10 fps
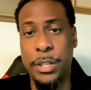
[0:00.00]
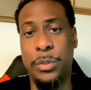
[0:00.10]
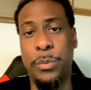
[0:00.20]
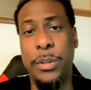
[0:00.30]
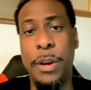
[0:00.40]

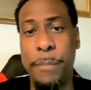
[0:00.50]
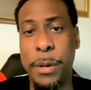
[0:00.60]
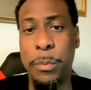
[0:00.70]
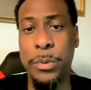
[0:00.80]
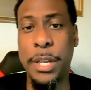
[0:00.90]
history, you have
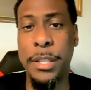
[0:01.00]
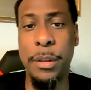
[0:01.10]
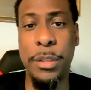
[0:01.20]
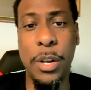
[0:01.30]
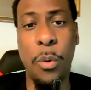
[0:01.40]
people saying
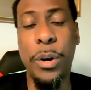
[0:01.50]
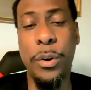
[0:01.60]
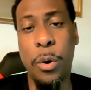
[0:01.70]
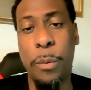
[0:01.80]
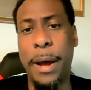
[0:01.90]
that they don't want
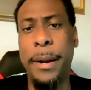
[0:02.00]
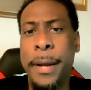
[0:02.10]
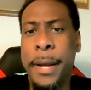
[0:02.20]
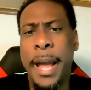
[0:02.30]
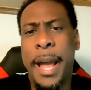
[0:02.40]
to know about it,